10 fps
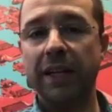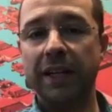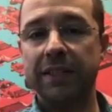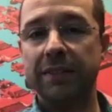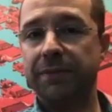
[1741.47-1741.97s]

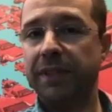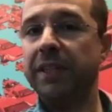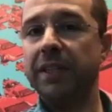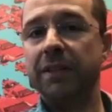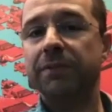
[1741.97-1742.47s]
It's a
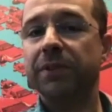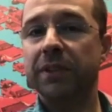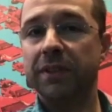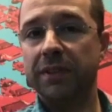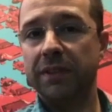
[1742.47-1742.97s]
very
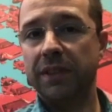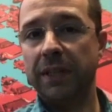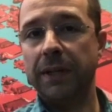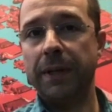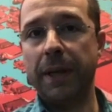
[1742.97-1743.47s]
different,
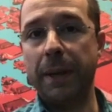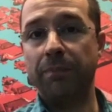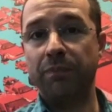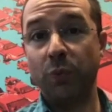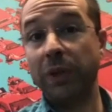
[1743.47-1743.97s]

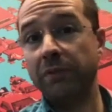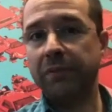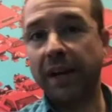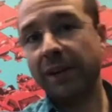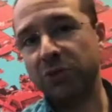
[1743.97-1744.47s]

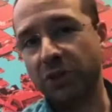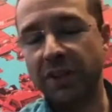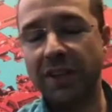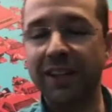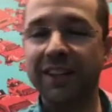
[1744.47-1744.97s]

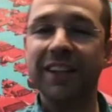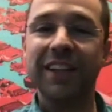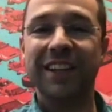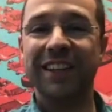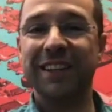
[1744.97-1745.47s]
culture,
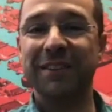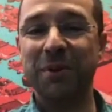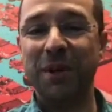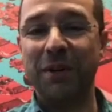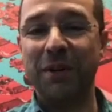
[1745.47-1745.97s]

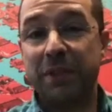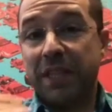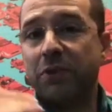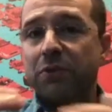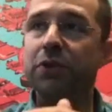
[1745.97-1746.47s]
because
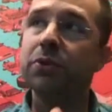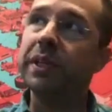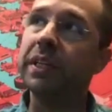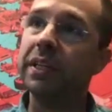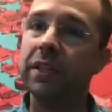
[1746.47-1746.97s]
like you're
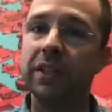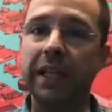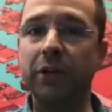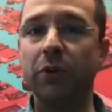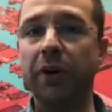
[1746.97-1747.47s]
doing,
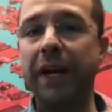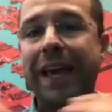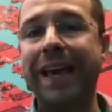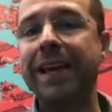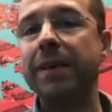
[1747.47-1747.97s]
like your
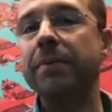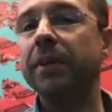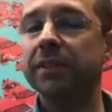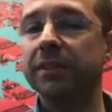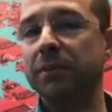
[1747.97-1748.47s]
aim
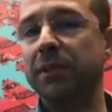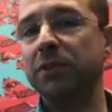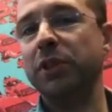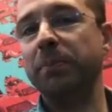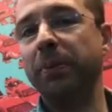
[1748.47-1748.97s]
is to
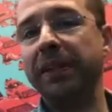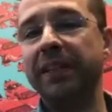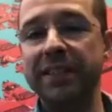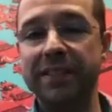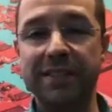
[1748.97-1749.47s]
essentially
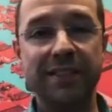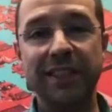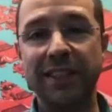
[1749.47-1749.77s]
please